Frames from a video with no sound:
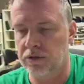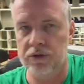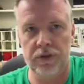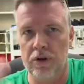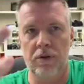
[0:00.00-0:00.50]

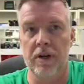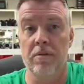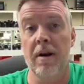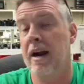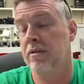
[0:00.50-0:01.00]
trolling
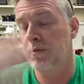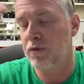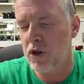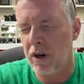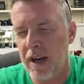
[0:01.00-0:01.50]
around,
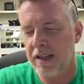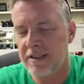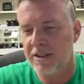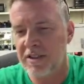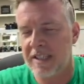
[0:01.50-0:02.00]
you've got to
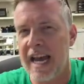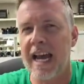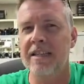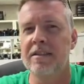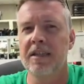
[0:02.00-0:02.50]

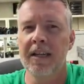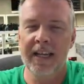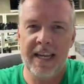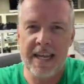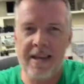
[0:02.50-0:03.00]
understand
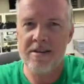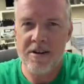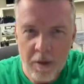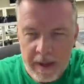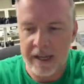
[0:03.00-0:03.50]

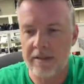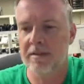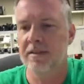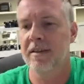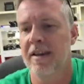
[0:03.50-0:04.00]

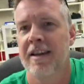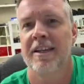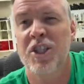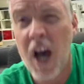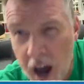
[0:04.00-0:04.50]
economics.
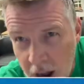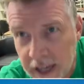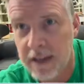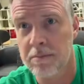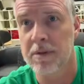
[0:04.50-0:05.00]

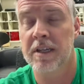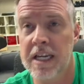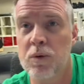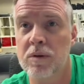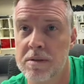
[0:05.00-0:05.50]
Time
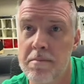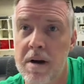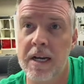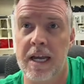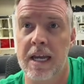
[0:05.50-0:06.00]
equals
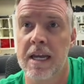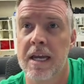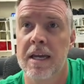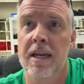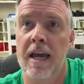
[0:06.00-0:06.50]
money.
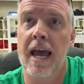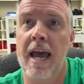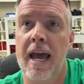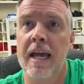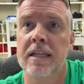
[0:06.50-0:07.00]

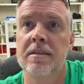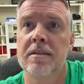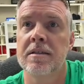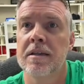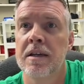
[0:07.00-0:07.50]
And
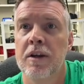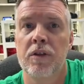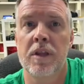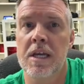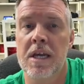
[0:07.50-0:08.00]

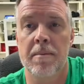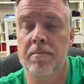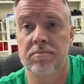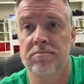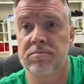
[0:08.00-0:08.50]
the
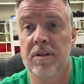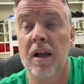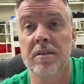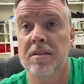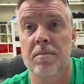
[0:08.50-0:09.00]

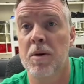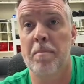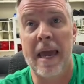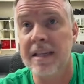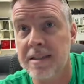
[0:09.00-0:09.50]
customer
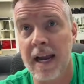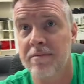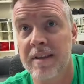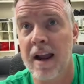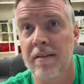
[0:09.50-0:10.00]
base
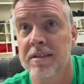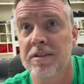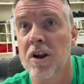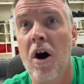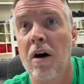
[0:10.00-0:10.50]
out there is
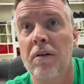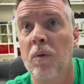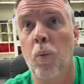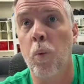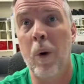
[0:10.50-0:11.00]
not
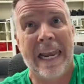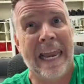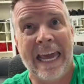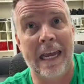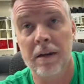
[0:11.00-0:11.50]

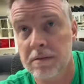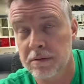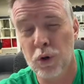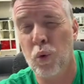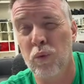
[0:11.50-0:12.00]
willing
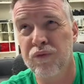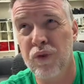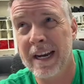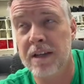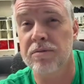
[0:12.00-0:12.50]
or
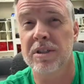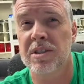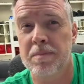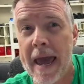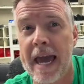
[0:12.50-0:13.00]
really
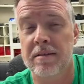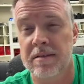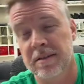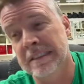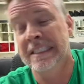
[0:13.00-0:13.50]

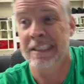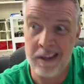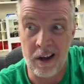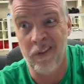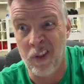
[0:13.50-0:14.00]
respects,
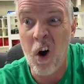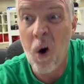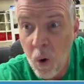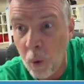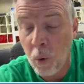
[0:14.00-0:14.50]
on the
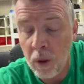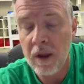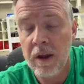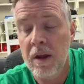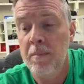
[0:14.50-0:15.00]
whole,
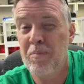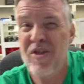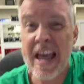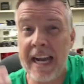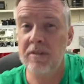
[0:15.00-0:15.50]

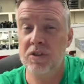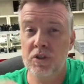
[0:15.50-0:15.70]
thanks